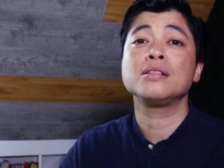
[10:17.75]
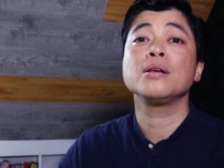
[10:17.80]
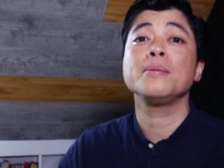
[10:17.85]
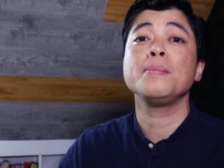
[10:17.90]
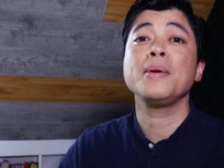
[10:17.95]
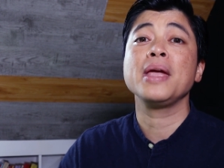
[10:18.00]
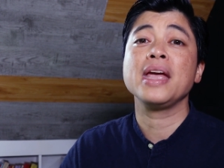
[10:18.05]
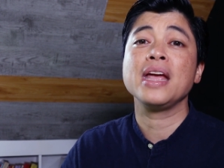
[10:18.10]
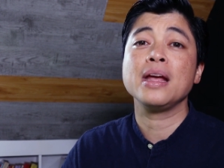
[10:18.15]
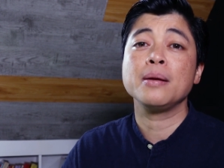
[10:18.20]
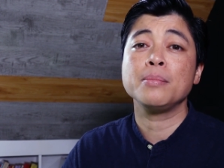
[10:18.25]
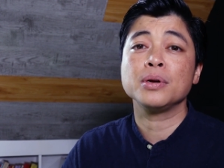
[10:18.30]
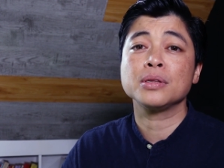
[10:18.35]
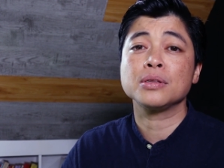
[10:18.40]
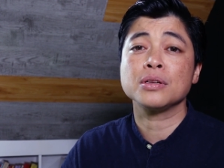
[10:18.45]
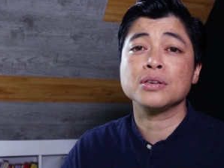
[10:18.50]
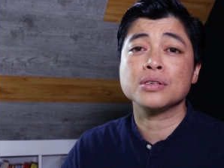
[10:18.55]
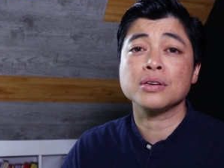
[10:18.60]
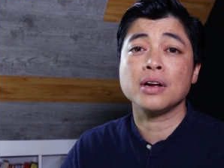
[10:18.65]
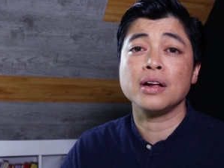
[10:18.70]
to be able
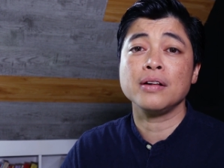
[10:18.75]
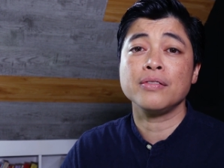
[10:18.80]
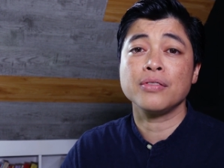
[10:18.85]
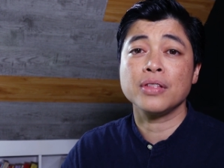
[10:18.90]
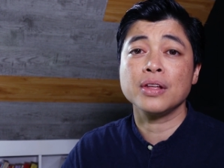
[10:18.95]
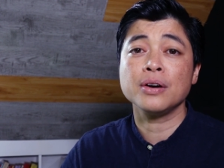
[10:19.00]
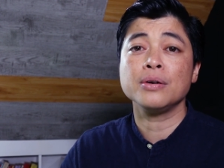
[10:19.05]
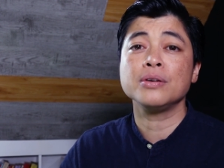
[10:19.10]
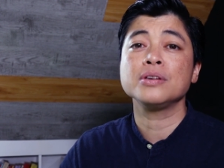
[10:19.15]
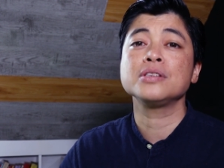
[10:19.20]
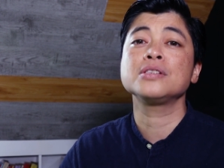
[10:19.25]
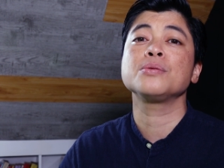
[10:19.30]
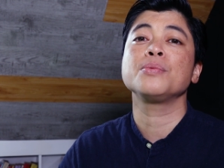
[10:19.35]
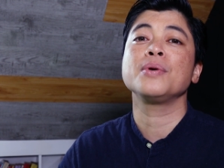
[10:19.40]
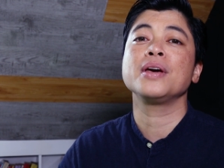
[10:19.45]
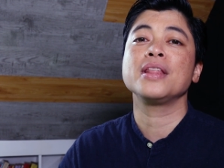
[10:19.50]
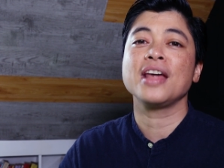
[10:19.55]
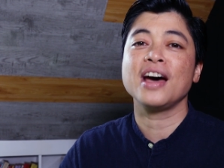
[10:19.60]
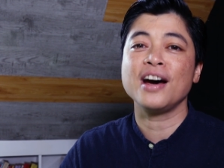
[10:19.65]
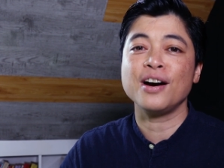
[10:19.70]
to solve those
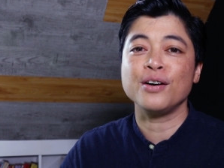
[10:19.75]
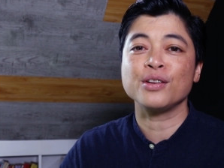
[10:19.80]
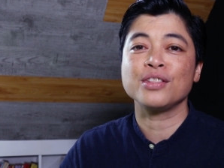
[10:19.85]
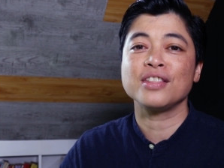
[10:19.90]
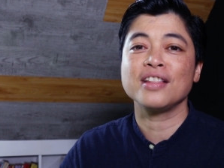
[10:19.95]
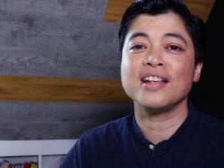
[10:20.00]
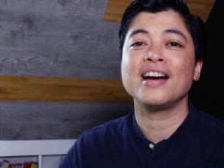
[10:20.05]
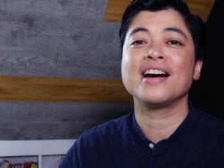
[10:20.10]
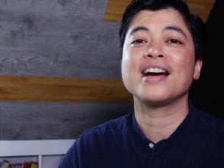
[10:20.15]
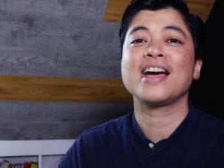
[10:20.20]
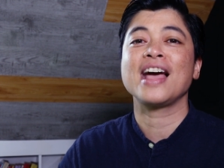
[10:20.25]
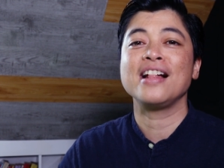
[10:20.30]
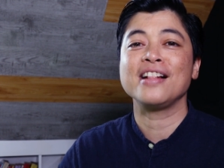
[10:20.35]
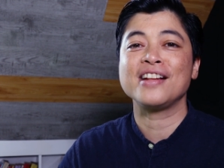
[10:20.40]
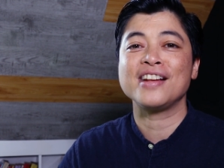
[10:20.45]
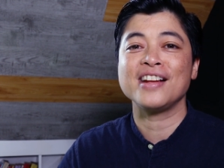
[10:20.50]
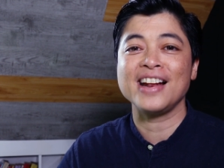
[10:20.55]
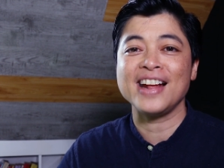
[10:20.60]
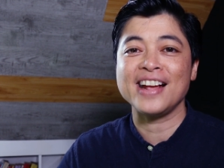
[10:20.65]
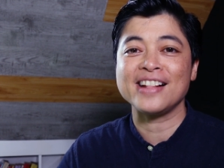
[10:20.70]
without a
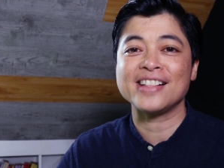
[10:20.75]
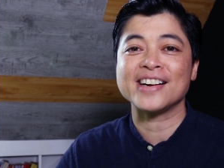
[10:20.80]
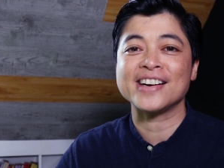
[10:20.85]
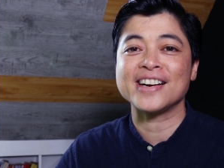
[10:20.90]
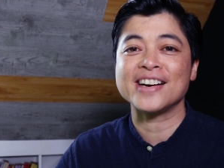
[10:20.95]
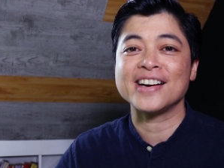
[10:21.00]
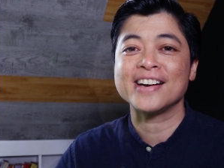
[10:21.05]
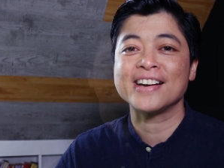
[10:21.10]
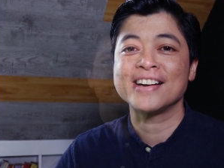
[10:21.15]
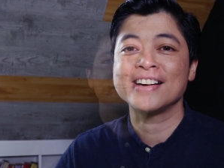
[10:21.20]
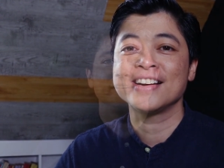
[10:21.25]
calculator.